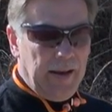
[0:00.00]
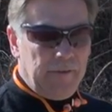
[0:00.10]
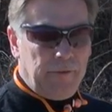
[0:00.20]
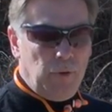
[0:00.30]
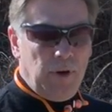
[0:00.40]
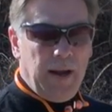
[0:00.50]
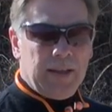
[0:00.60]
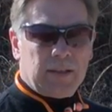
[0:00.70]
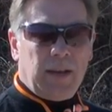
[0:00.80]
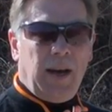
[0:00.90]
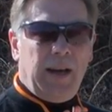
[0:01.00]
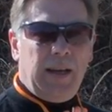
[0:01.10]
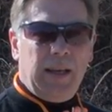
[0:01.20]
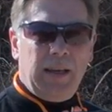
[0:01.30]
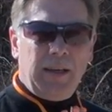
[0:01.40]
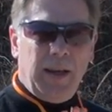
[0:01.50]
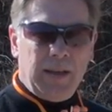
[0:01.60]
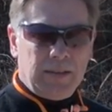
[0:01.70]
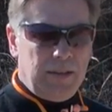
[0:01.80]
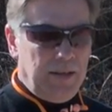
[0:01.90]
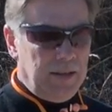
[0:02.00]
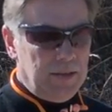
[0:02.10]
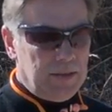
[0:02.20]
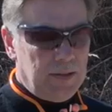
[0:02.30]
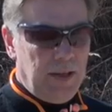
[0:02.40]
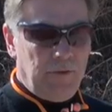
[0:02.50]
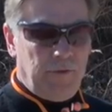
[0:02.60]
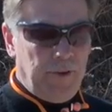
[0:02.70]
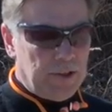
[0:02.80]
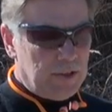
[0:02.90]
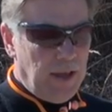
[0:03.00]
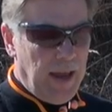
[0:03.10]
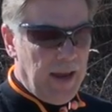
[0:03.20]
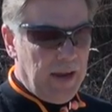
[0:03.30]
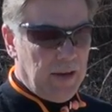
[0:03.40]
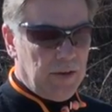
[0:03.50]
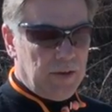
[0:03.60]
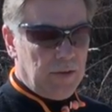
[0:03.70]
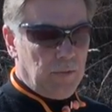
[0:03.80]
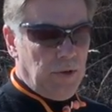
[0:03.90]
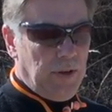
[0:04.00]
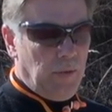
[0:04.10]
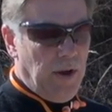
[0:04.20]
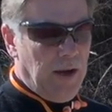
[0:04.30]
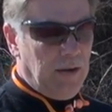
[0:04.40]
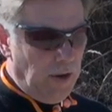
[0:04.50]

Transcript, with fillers: For as tiny as it is, it fits the hand really well.